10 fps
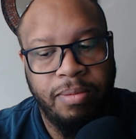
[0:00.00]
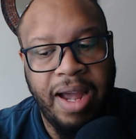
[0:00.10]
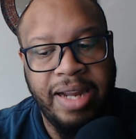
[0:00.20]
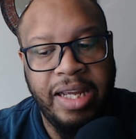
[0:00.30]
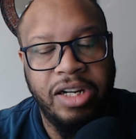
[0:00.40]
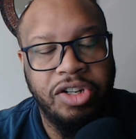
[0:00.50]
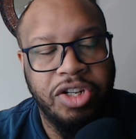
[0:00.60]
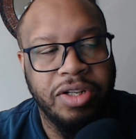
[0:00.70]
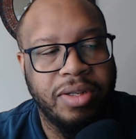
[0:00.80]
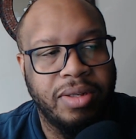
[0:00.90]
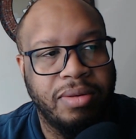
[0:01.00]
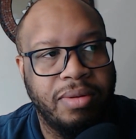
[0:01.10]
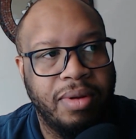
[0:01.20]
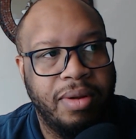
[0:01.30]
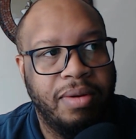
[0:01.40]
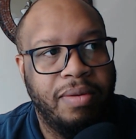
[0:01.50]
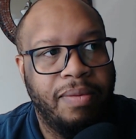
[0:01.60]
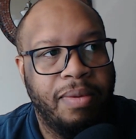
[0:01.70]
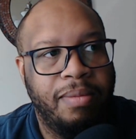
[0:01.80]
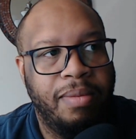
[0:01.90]
Might need to just
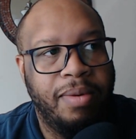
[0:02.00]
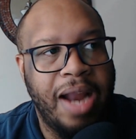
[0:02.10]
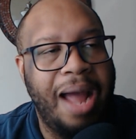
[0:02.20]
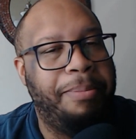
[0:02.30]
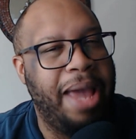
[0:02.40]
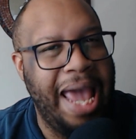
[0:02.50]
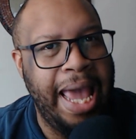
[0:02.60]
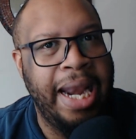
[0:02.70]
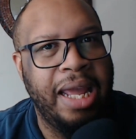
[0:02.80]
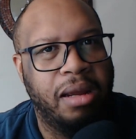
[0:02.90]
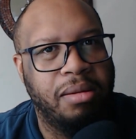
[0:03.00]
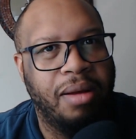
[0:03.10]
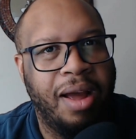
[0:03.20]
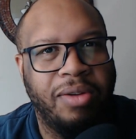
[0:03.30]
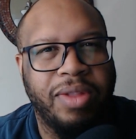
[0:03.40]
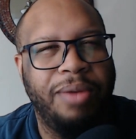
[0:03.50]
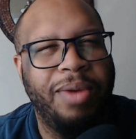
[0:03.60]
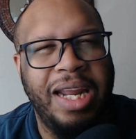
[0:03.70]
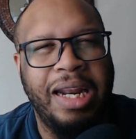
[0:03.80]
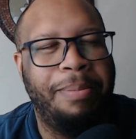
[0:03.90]
not panic. I don't think
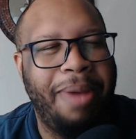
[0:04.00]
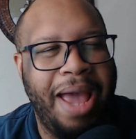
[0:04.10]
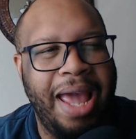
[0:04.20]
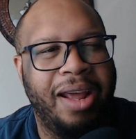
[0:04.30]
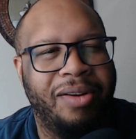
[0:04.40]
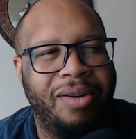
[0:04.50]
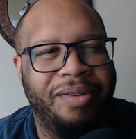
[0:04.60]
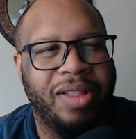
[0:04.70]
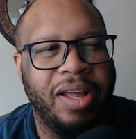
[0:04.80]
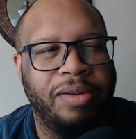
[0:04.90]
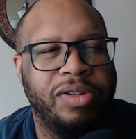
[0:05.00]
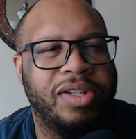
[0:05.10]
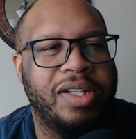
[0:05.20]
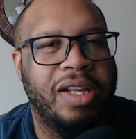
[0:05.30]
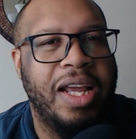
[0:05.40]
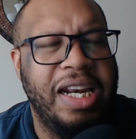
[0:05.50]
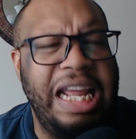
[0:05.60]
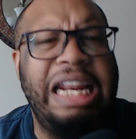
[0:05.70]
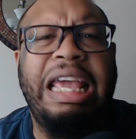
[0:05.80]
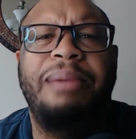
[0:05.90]
we need to panic or everything. You just
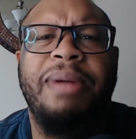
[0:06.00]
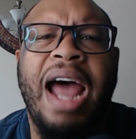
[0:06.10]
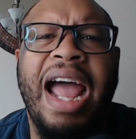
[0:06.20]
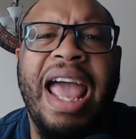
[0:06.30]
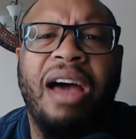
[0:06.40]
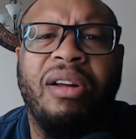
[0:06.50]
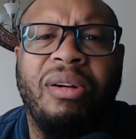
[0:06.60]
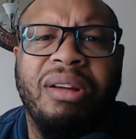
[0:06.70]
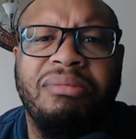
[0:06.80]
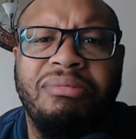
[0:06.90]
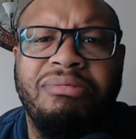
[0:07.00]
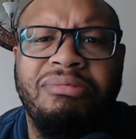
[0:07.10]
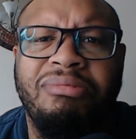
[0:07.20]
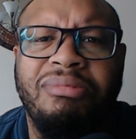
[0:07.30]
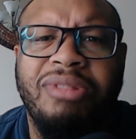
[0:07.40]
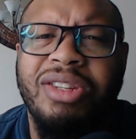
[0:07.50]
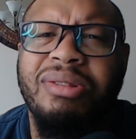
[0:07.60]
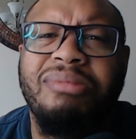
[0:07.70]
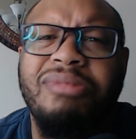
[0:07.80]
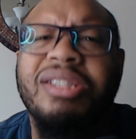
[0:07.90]
need to keep an eye out on it.
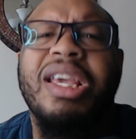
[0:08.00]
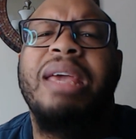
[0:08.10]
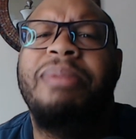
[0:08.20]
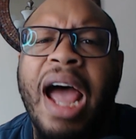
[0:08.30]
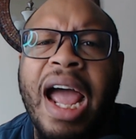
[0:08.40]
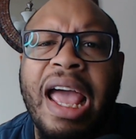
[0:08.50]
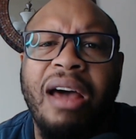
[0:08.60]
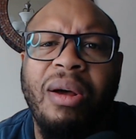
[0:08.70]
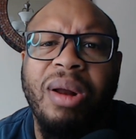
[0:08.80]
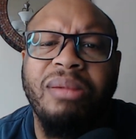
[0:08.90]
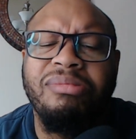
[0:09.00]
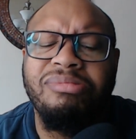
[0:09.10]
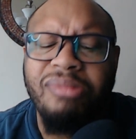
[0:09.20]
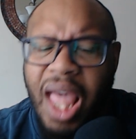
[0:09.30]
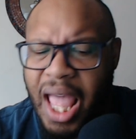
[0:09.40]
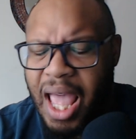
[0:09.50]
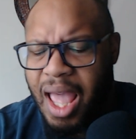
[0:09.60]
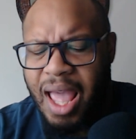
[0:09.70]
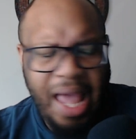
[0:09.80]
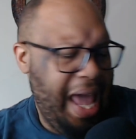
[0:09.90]
Just just keep an eye out on
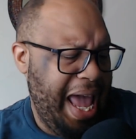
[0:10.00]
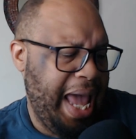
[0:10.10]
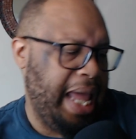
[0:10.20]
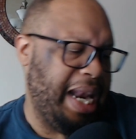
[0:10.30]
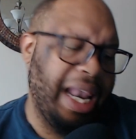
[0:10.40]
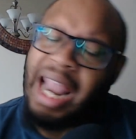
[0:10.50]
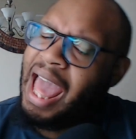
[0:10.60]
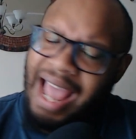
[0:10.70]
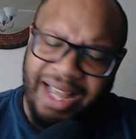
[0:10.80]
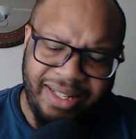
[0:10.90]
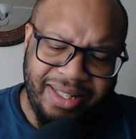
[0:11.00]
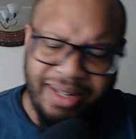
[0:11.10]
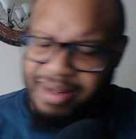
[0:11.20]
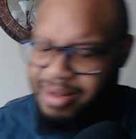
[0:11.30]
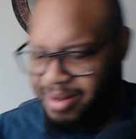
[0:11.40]
it. And last,